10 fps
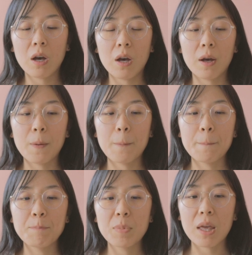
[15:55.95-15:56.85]

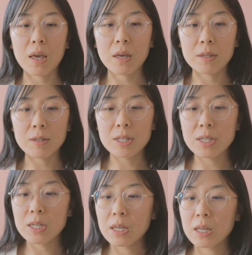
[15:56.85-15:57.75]
Um,
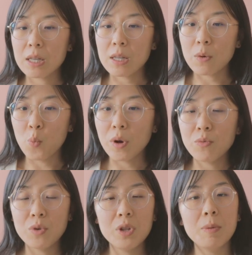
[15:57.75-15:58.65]
and
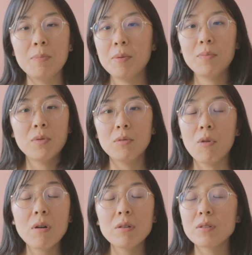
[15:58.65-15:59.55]
what really people
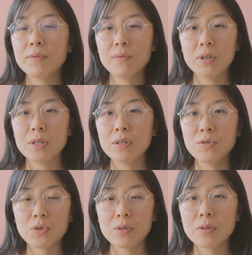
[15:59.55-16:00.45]
want
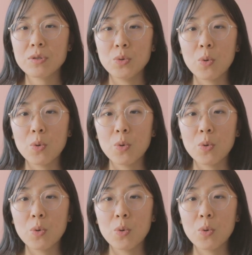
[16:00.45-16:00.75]
is just